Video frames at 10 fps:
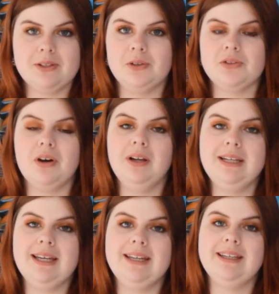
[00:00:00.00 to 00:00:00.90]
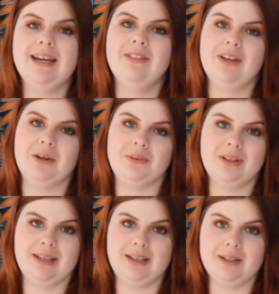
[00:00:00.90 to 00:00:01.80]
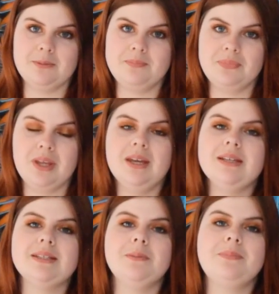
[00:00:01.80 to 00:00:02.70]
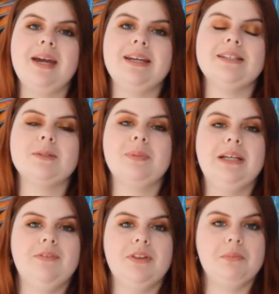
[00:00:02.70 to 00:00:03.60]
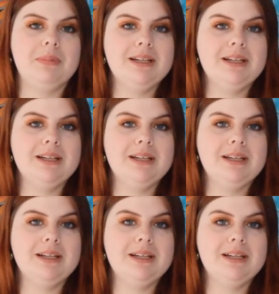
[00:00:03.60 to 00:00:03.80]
called the Holly King and the Oak King. Some pagans believe in them